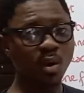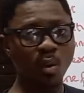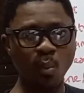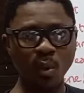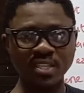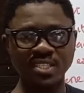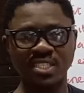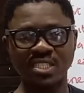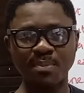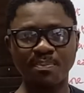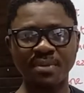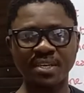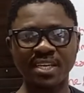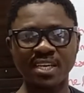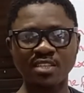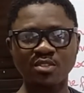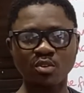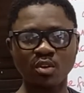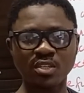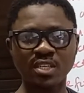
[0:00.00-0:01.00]
what is the
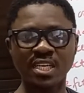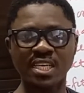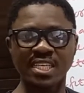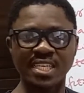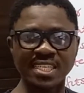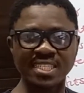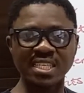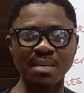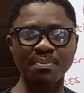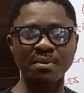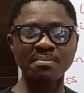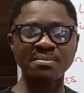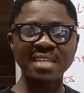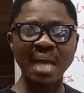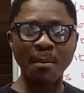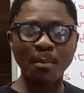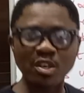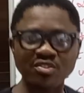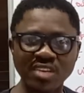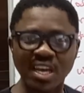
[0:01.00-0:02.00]
implication? It simply means that
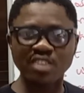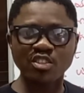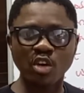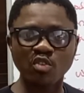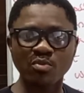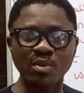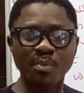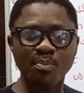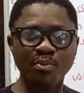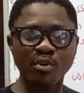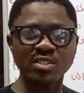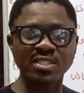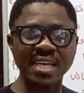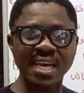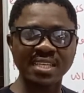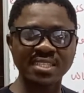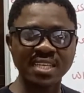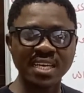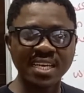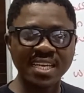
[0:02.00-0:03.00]
more transaction will be
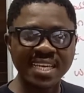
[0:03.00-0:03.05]
processed